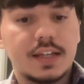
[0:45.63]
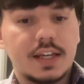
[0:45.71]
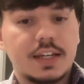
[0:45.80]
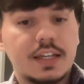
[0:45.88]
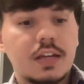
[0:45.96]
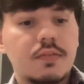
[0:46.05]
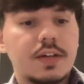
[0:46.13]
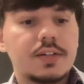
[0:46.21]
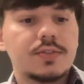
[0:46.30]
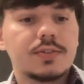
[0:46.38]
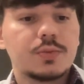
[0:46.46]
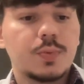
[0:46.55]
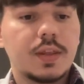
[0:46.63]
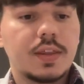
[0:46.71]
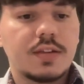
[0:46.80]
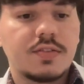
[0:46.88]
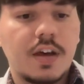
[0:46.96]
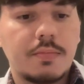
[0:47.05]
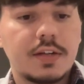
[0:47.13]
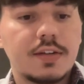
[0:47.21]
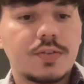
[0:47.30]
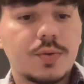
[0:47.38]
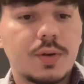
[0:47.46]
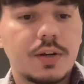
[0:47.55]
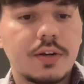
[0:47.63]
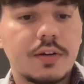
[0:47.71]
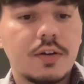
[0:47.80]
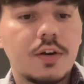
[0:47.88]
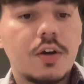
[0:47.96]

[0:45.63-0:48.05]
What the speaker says: in individuals with insomnia disorder